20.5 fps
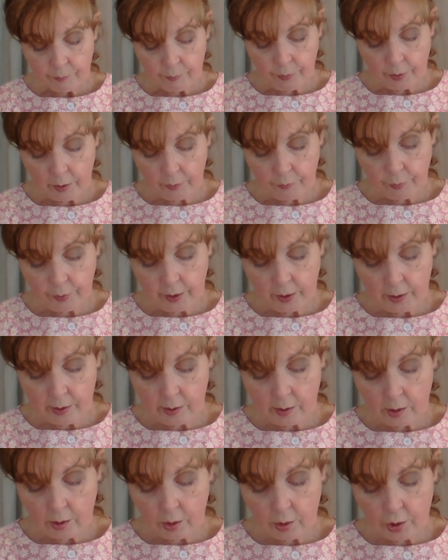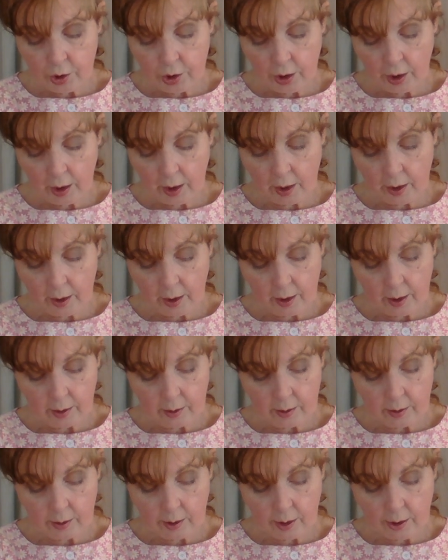But if we listen to Jane
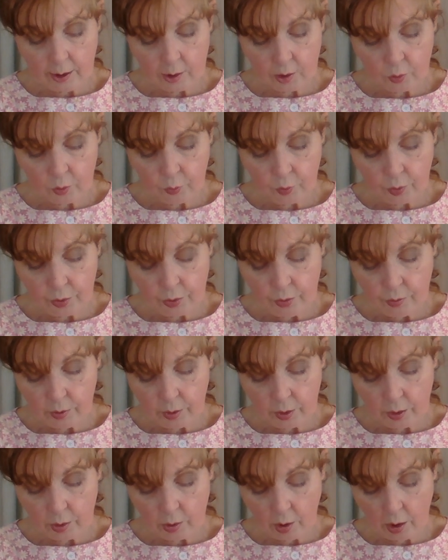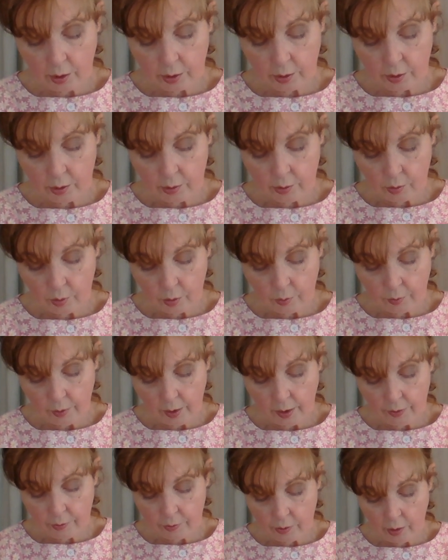and science, we're using darkness, or
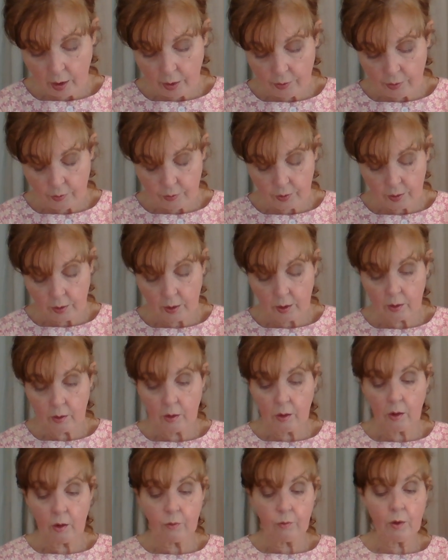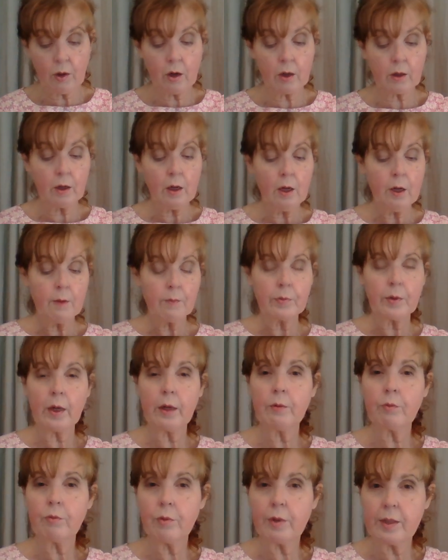rather not using it, all wrong.
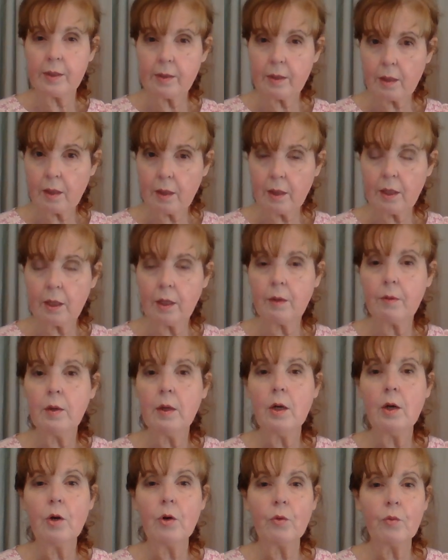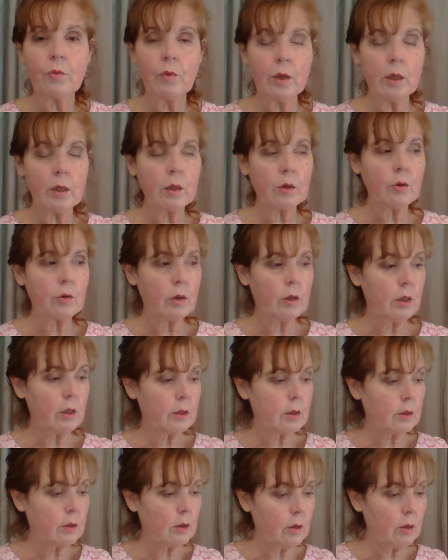I recently ran
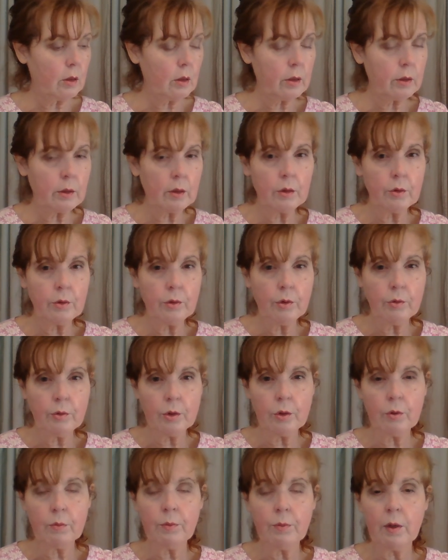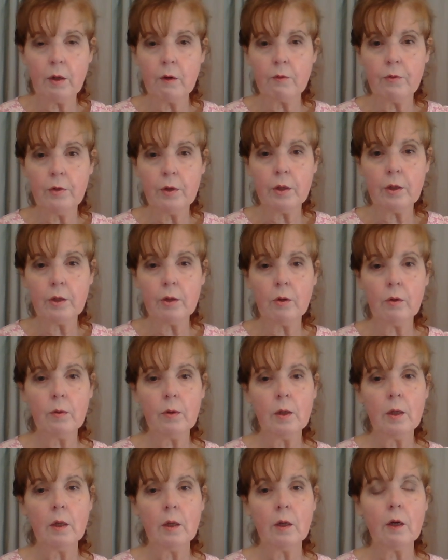across on YouTube a
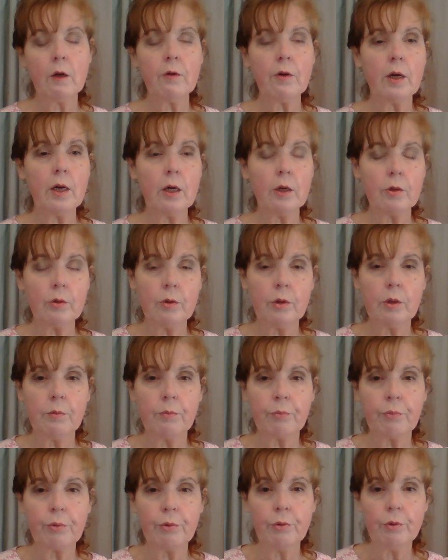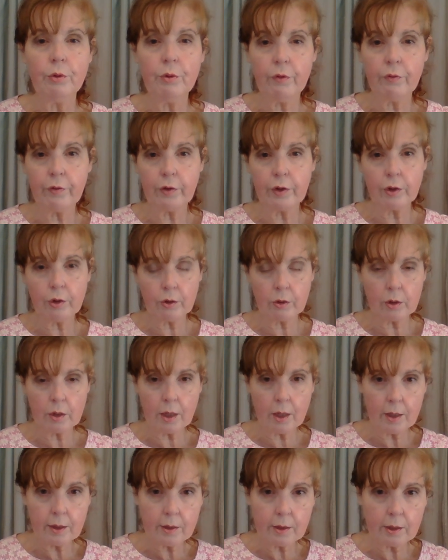video of how to improve your
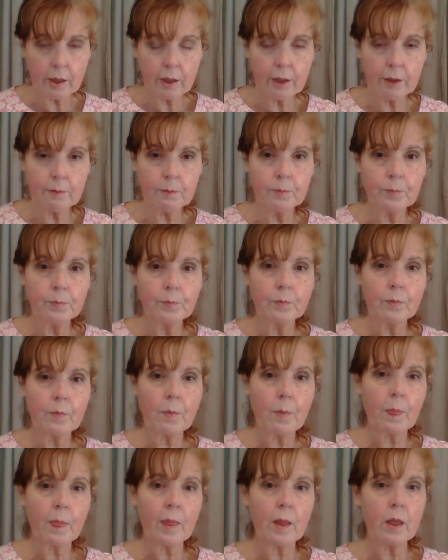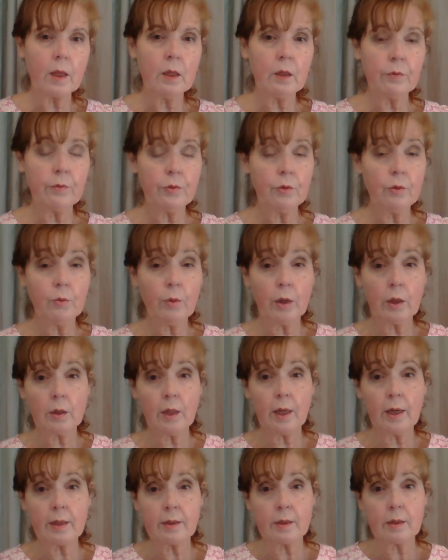eyesight if you wear
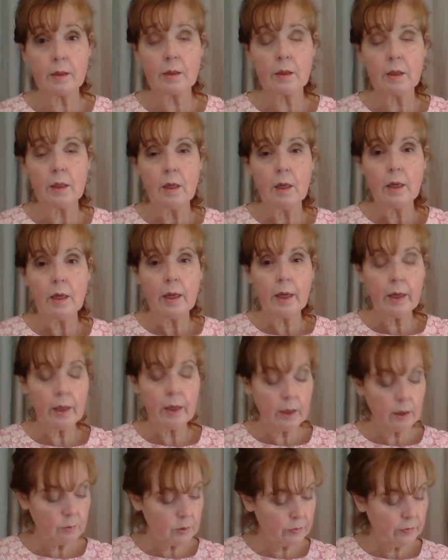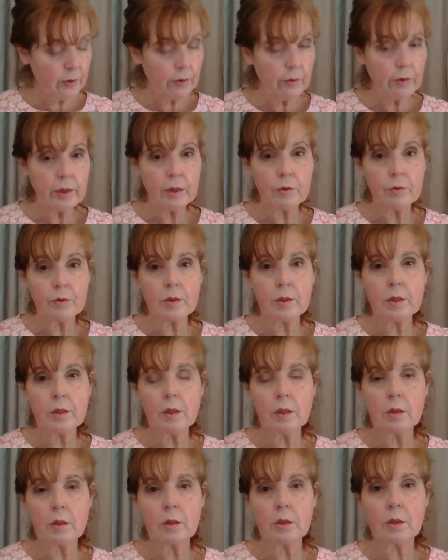glasses. And it was very
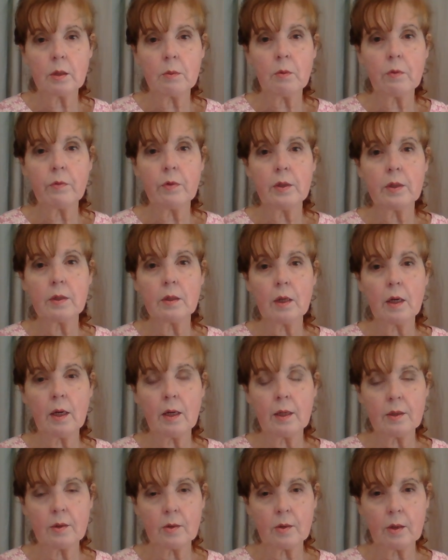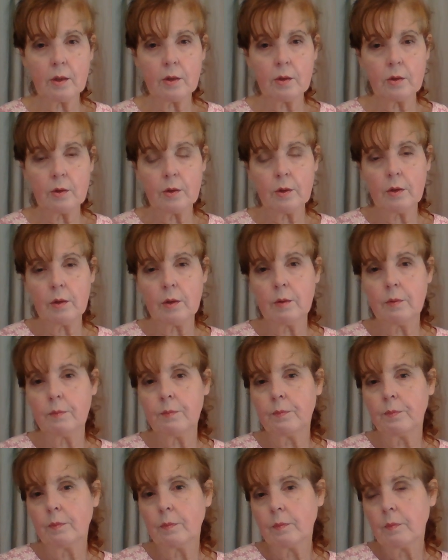interesting, some of these eyesight uh,
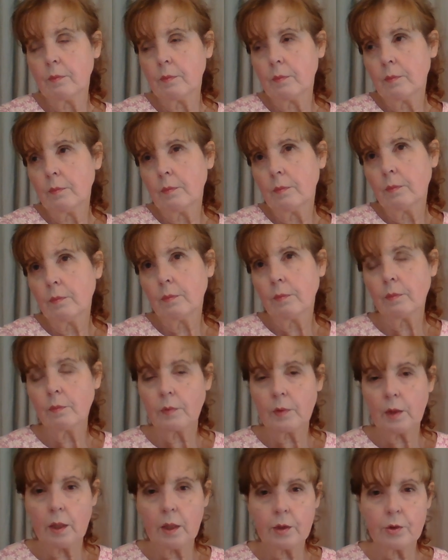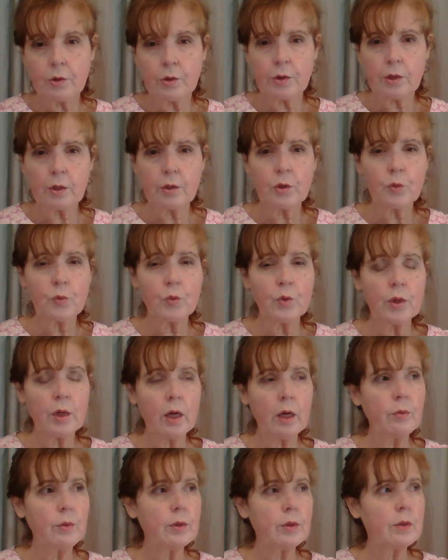exercises when
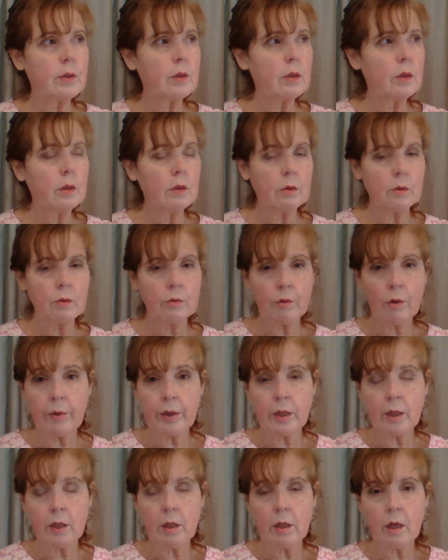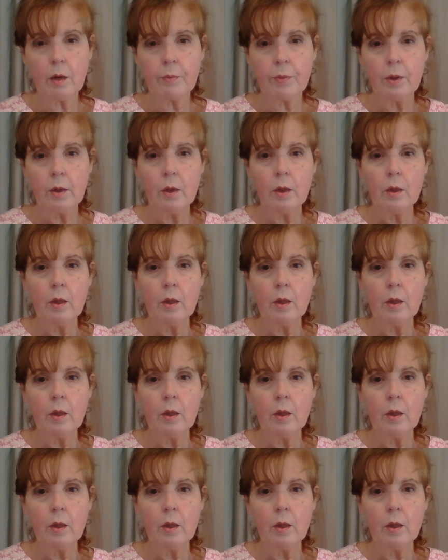I was uh, growing up.